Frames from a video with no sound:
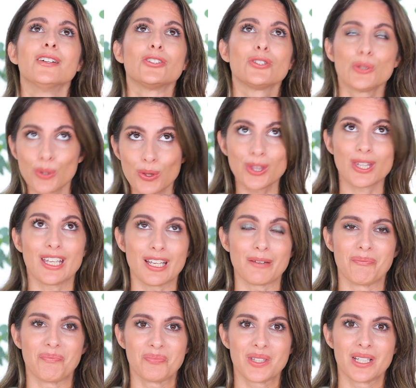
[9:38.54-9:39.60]
to
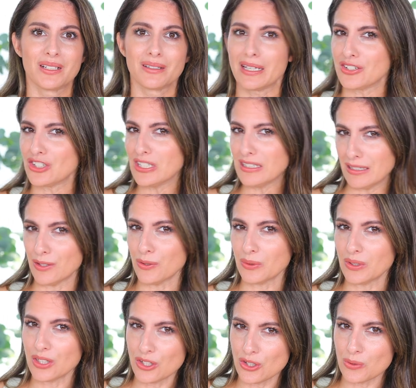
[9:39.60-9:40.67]
theme like she didn't
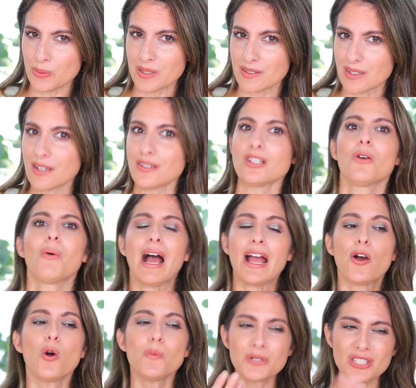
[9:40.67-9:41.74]
really do with Zendo. I
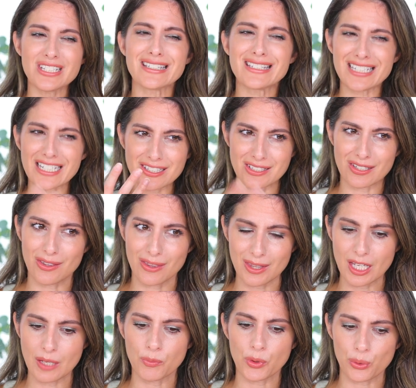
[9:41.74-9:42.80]
hope she sticks to
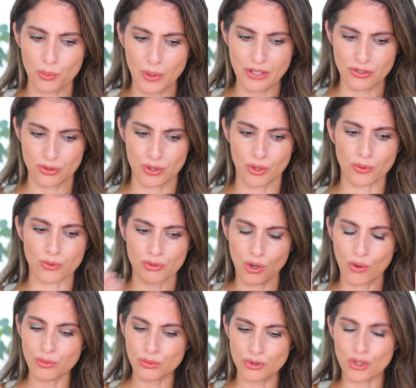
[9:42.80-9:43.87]
theme with retro.
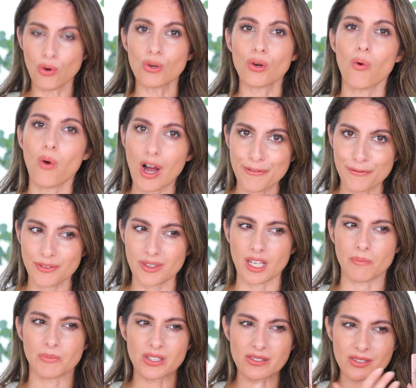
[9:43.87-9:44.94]
Don't don't go off
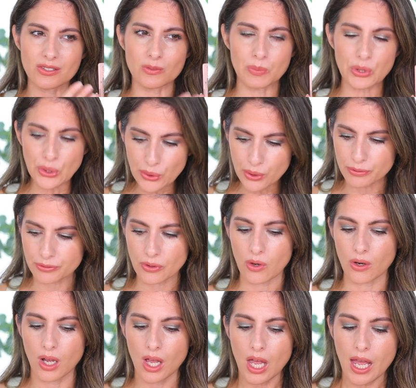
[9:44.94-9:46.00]
theme. This is
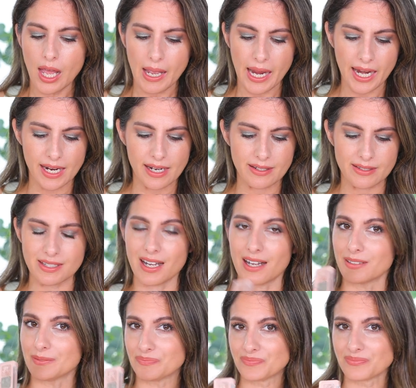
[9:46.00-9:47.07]
beautiful. And yeah,